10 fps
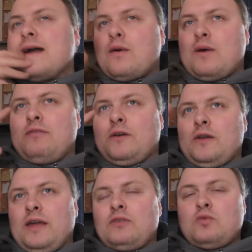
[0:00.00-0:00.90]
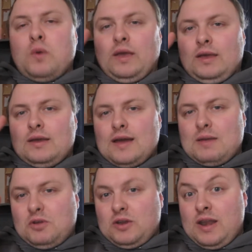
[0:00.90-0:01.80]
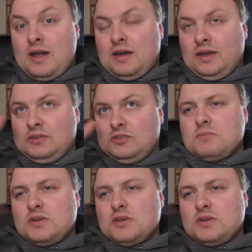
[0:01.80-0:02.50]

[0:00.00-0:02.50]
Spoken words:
However, next week I'm on nights.